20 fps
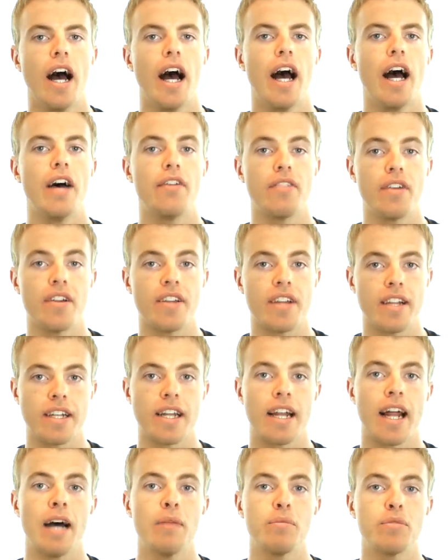everything
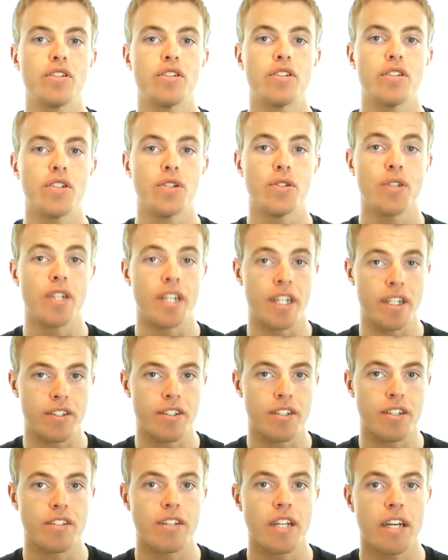that happens to you, and here's
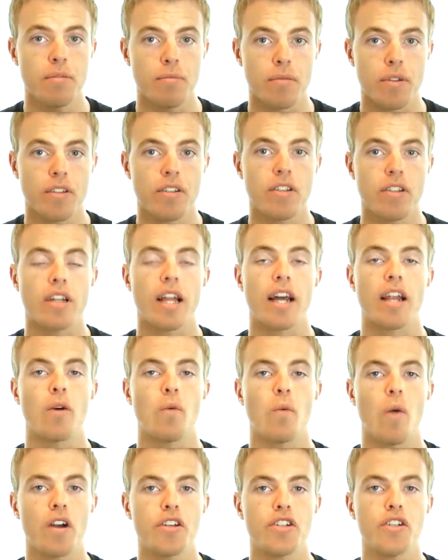a statement that I
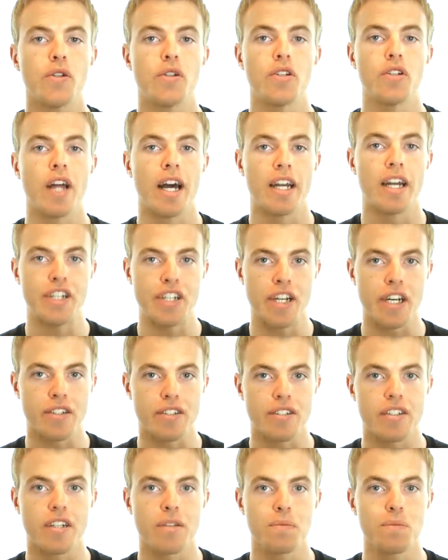want you to
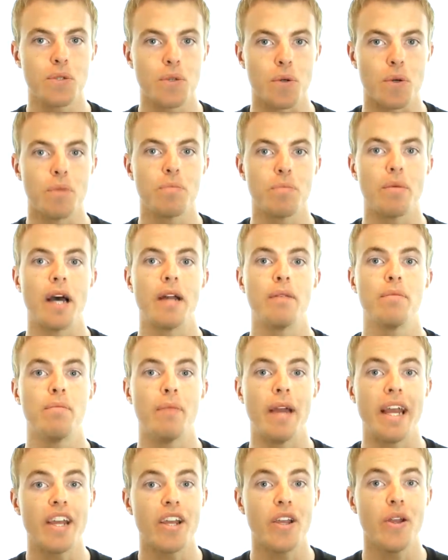digest and absorb and
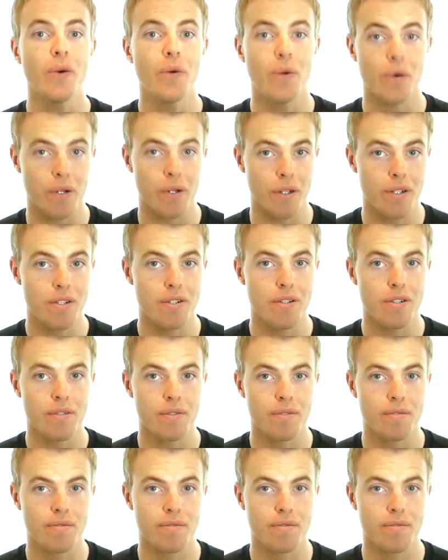make yours,